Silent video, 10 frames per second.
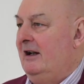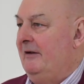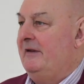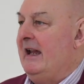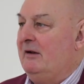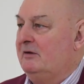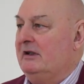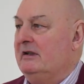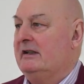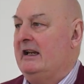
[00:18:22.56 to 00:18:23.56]
of
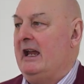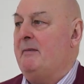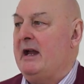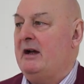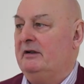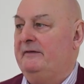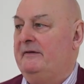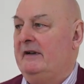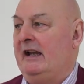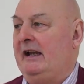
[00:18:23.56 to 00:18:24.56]
thousands came out of
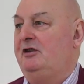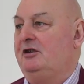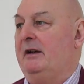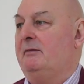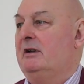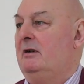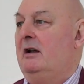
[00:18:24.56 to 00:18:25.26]
Egypt